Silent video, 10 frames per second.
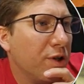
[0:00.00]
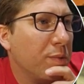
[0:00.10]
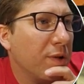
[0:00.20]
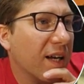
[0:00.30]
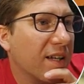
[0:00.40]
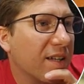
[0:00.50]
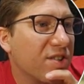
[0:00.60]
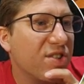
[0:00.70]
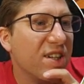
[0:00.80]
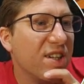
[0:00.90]
black.
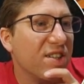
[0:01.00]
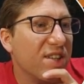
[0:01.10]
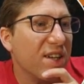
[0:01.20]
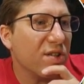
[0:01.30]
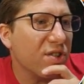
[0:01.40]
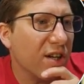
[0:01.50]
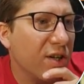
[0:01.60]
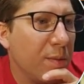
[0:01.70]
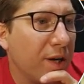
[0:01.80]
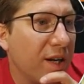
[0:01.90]
6 sounds not
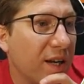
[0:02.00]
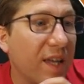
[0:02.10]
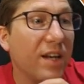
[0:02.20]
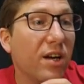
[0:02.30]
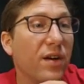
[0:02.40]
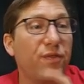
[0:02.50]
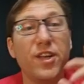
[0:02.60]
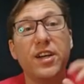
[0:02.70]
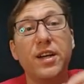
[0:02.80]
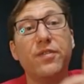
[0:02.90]
good, but again,
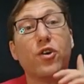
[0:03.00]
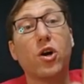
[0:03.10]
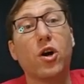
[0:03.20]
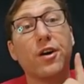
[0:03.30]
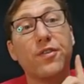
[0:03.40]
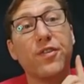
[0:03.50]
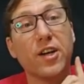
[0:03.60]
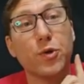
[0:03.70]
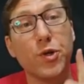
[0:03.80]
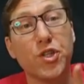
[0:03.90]
affinity for
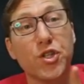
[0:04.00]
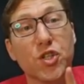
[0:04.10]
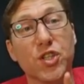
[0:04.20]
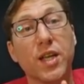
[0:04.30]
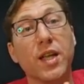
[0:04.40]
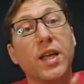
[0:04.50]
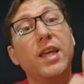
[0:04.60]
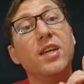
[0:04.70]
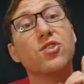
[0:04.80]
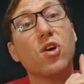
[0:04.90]
artifact creatures.
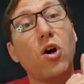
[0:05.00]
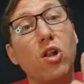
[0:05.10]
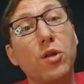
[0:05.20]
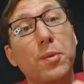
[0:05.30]
He is all